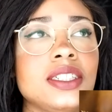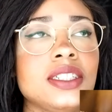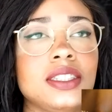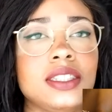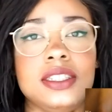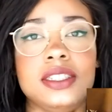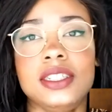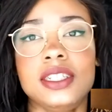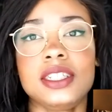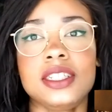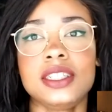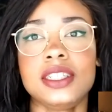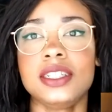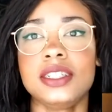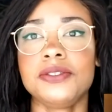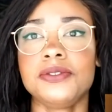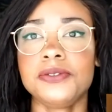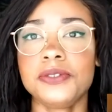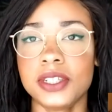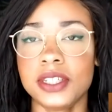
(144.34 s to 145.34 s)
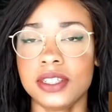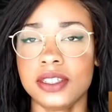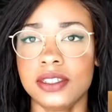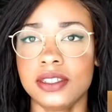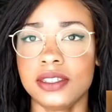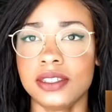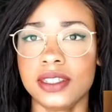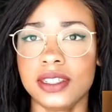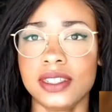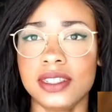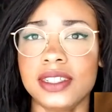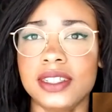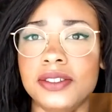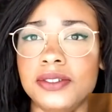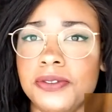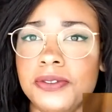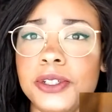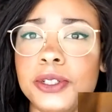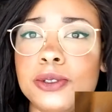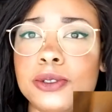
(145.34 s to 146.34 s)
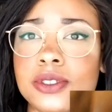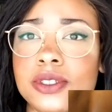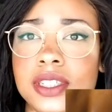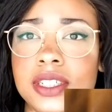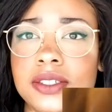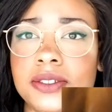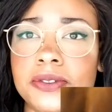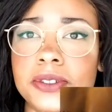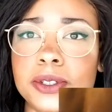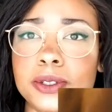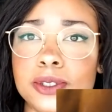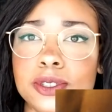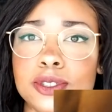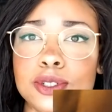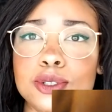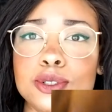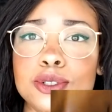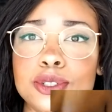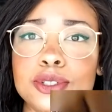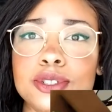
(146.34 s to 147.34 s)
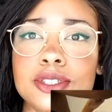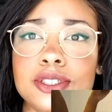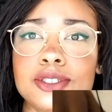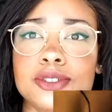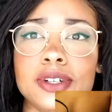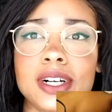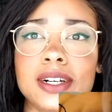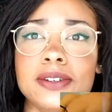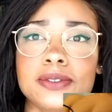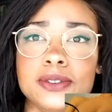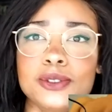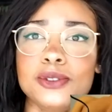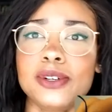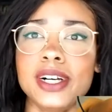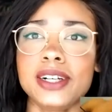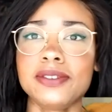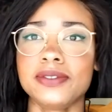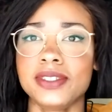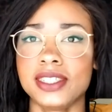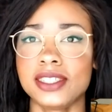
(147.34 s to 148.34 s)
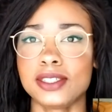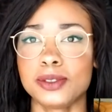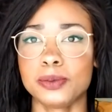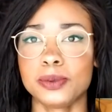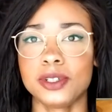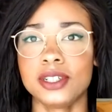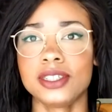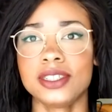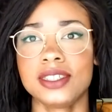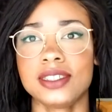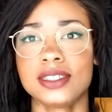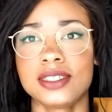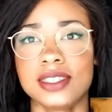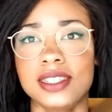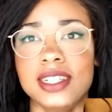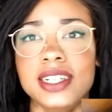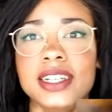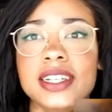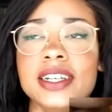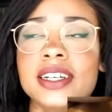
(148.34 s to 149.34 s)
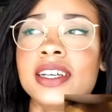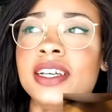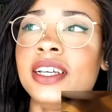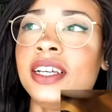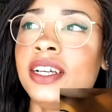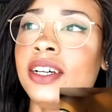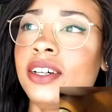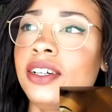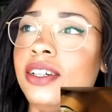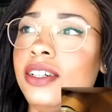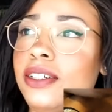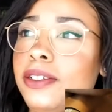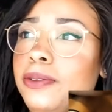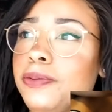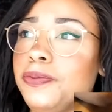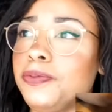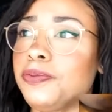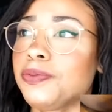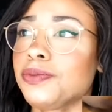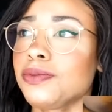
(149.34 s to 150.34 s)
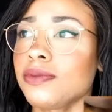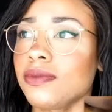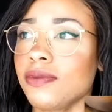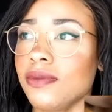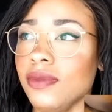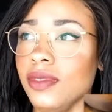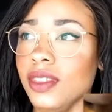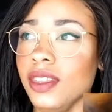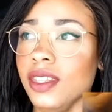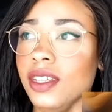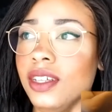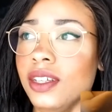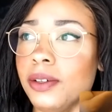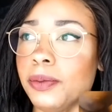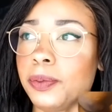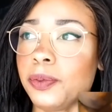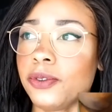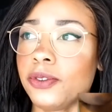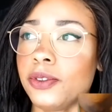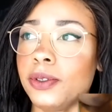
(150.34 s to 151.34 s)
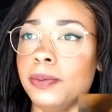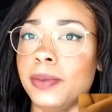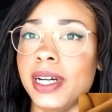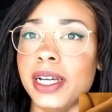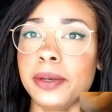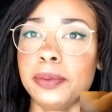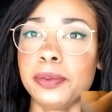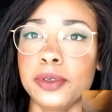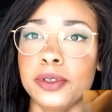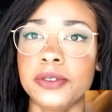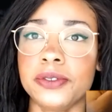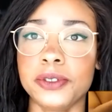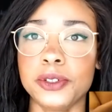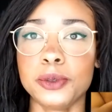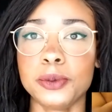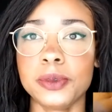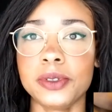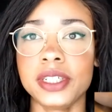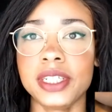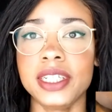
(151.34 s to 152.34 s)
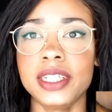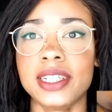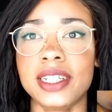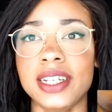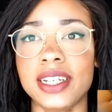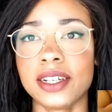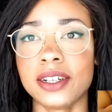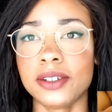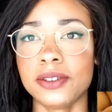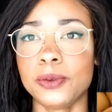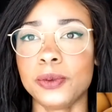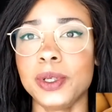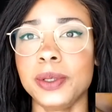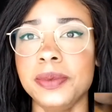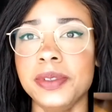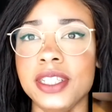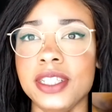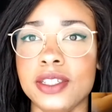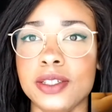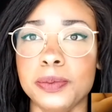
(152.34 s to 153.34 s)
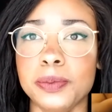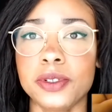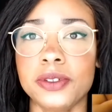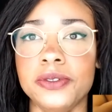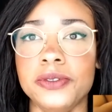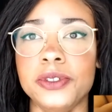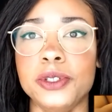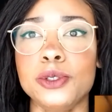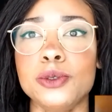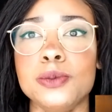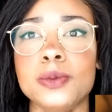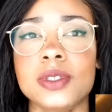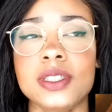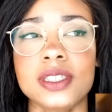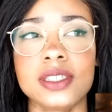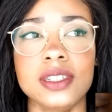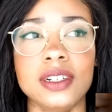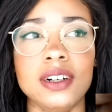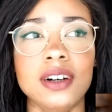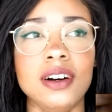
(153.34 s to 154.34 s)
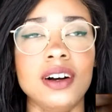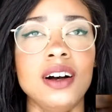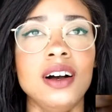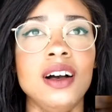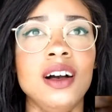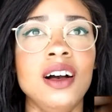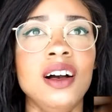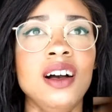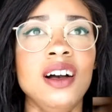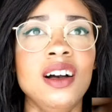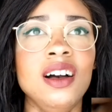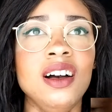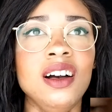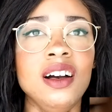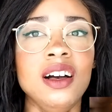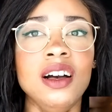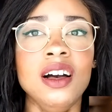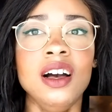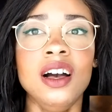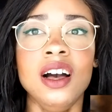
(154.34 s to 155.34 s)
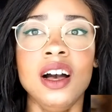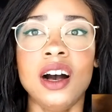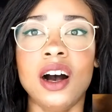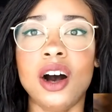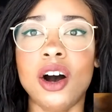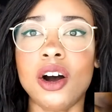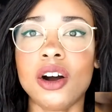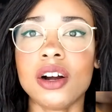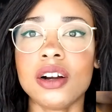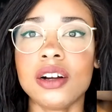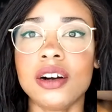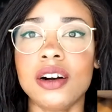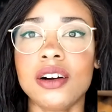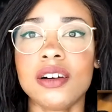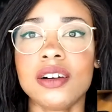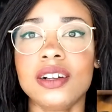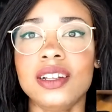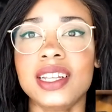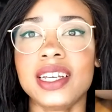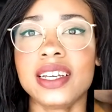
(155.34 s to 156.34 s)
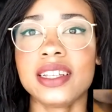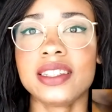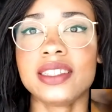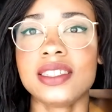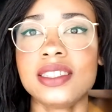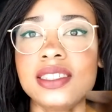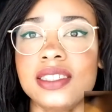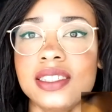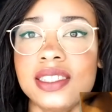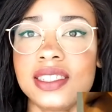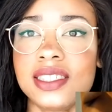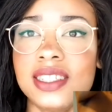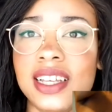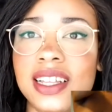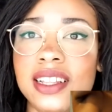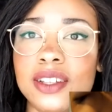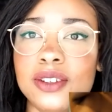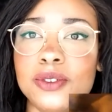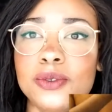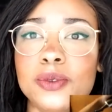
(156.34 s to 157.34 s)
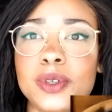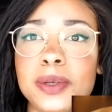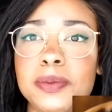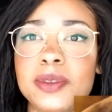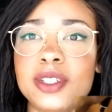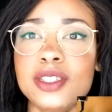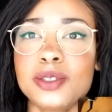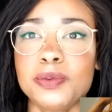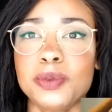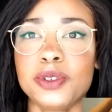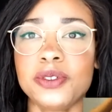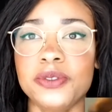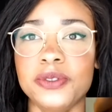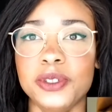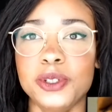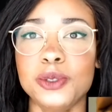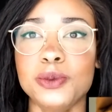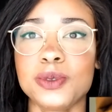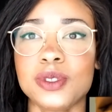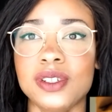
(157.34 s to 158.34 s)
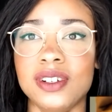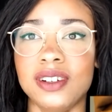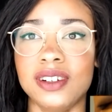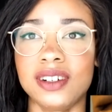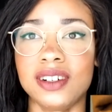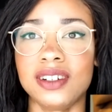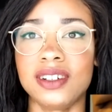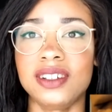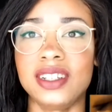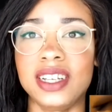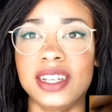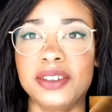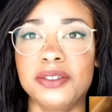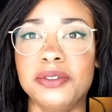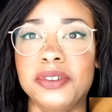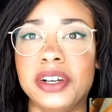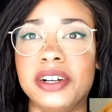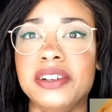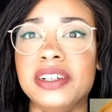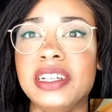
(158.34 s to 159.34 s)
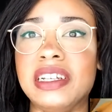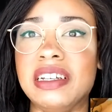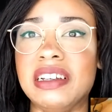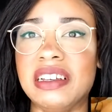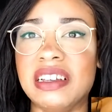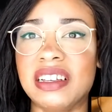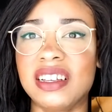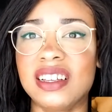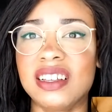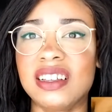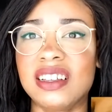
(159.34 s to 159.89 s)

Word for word: it it it it uh, it, feels it feels so good to have to have these products like um, my perfumery like women's perfumes are are like the, the scent of women's perfumes are like very